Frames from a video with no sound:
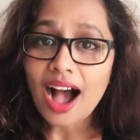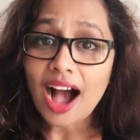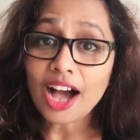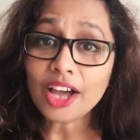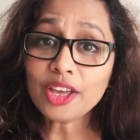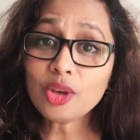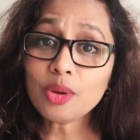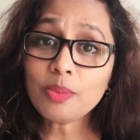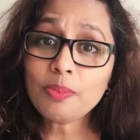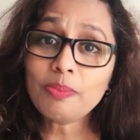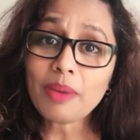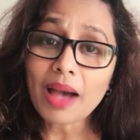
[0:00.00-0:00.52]
Are
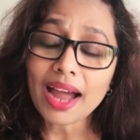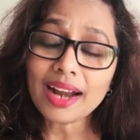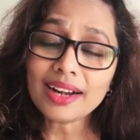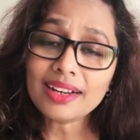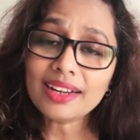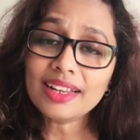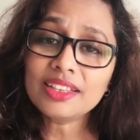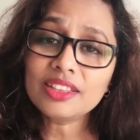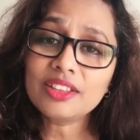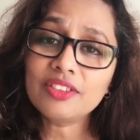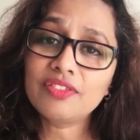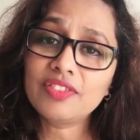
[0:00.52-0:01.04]
you
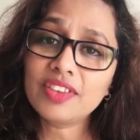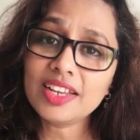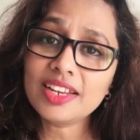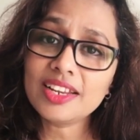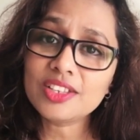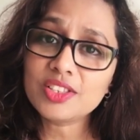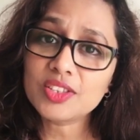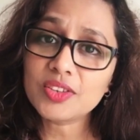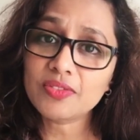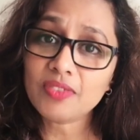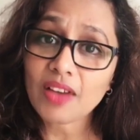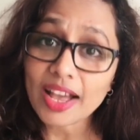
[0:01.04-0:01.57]
battling the
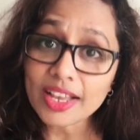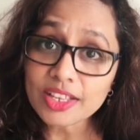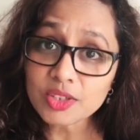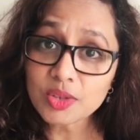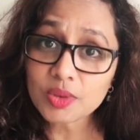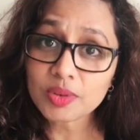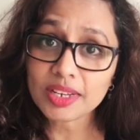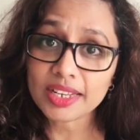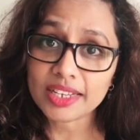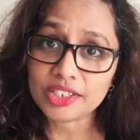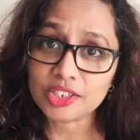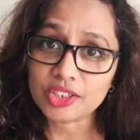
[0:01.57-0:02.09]
feelings of
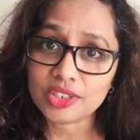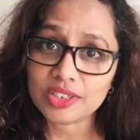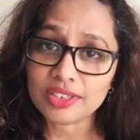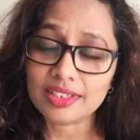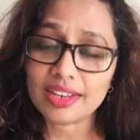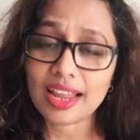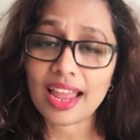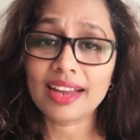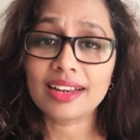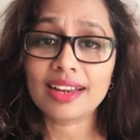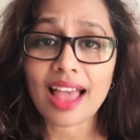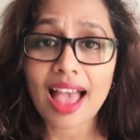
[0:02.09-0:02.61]
isolation
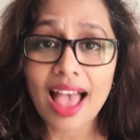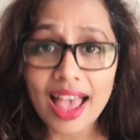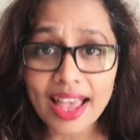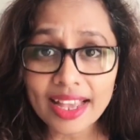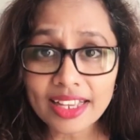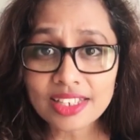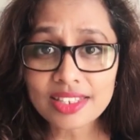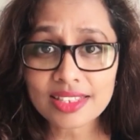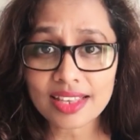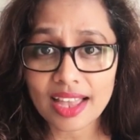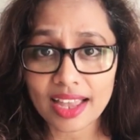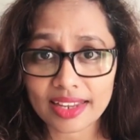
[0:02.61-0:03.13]
and
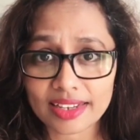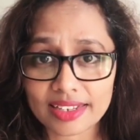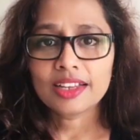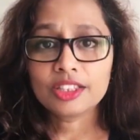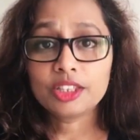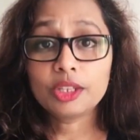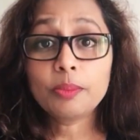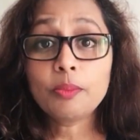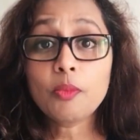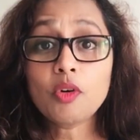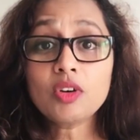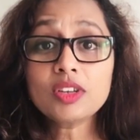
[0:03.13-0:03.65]
anxiety? The
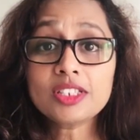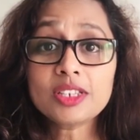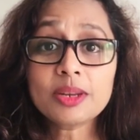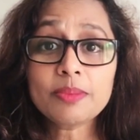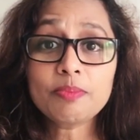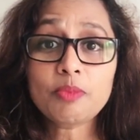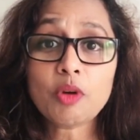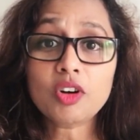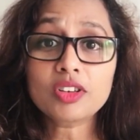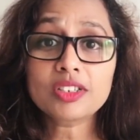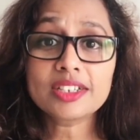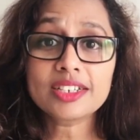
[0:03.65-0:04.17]
most
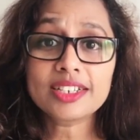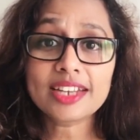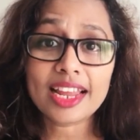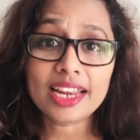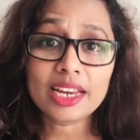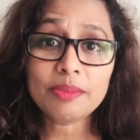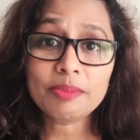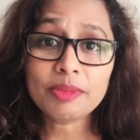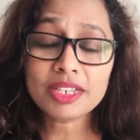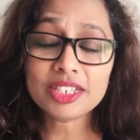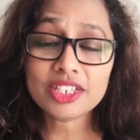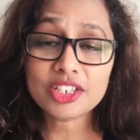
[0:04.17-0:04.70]
important
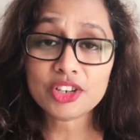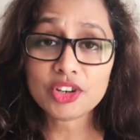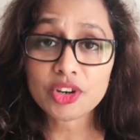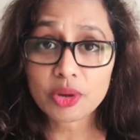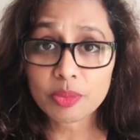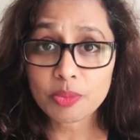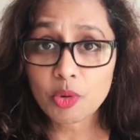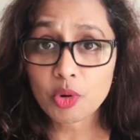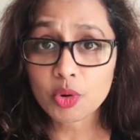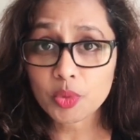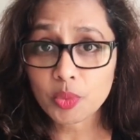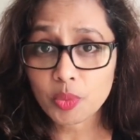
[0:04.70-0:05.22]
element in
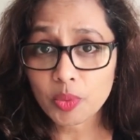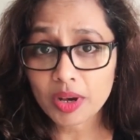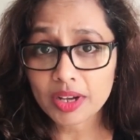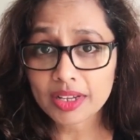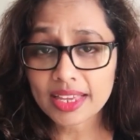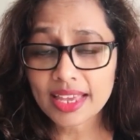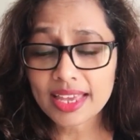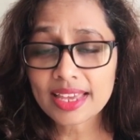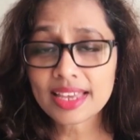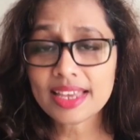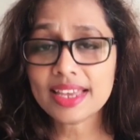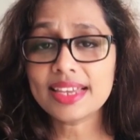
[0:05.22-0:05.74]
remote
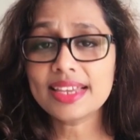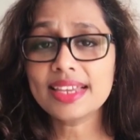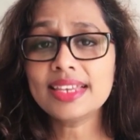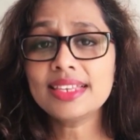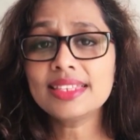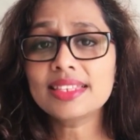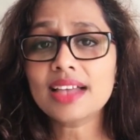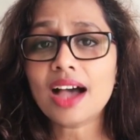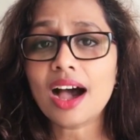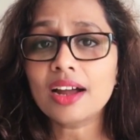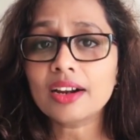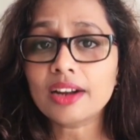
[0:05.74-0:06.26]
working is
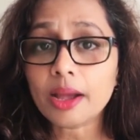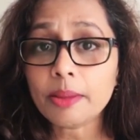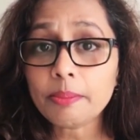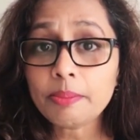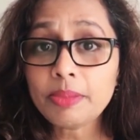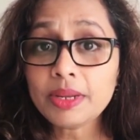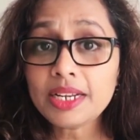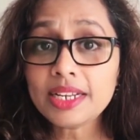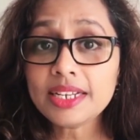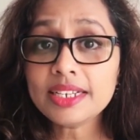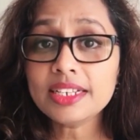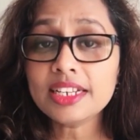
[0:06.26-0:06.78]
our
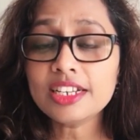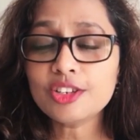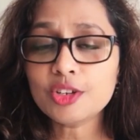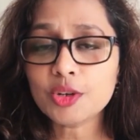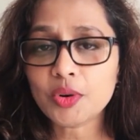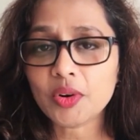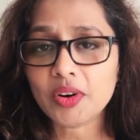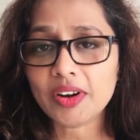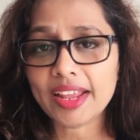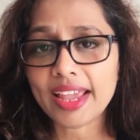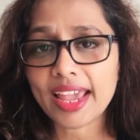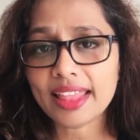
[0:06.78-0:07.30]
ability to
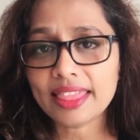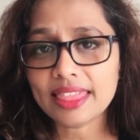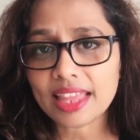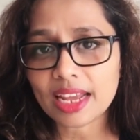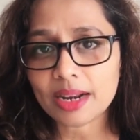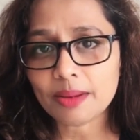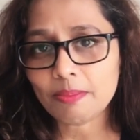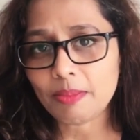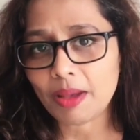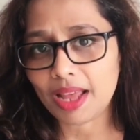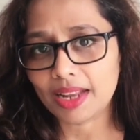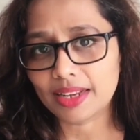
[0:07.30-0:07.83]
create
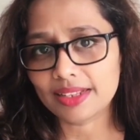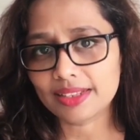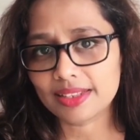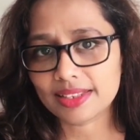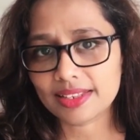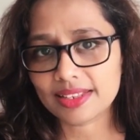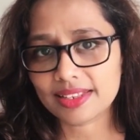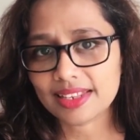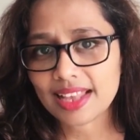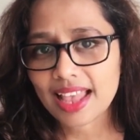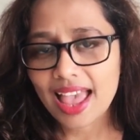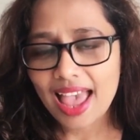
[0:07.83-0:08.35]
that
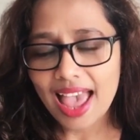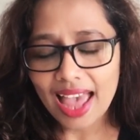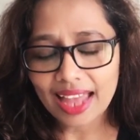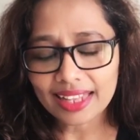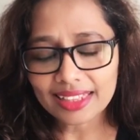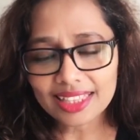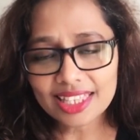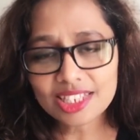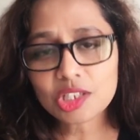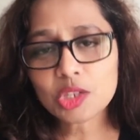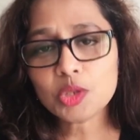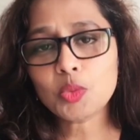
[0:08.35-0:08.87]
balance. And
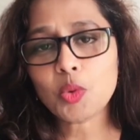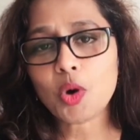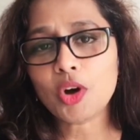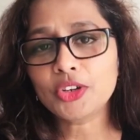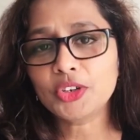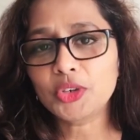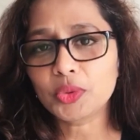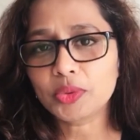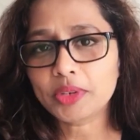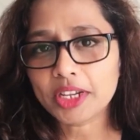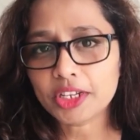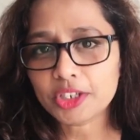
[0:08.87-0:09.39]
this is what
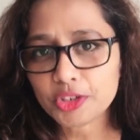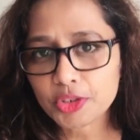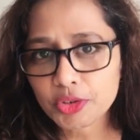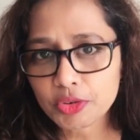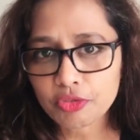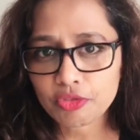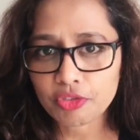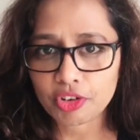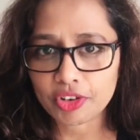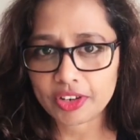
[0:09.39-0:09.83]
you can do for